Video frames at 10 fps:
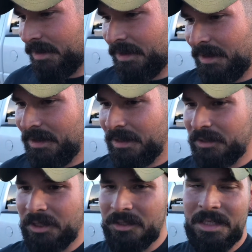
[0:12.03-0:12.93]
I
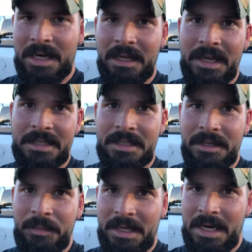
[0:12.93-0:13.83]
think Chelsea got less
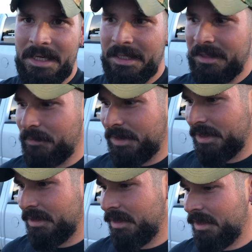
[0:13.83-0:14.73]
sleep than I did, but